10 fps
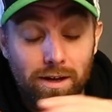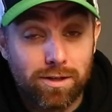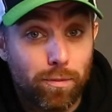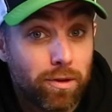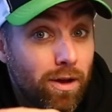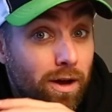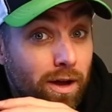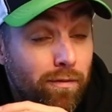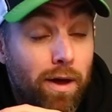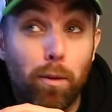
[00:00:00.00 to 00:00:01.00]
something that I
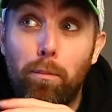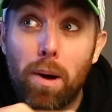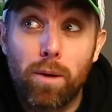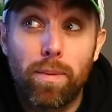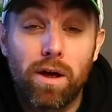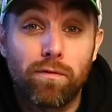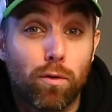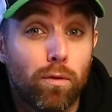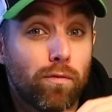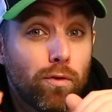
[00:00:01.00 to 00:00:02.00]
have had a bugbear
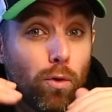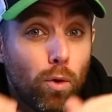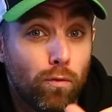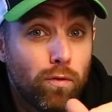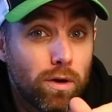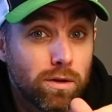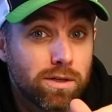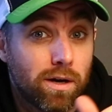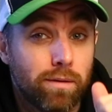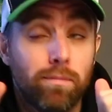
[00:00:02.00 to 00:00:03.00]
for for an awful long
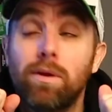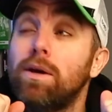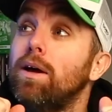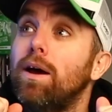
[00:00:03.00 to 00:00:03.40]
time.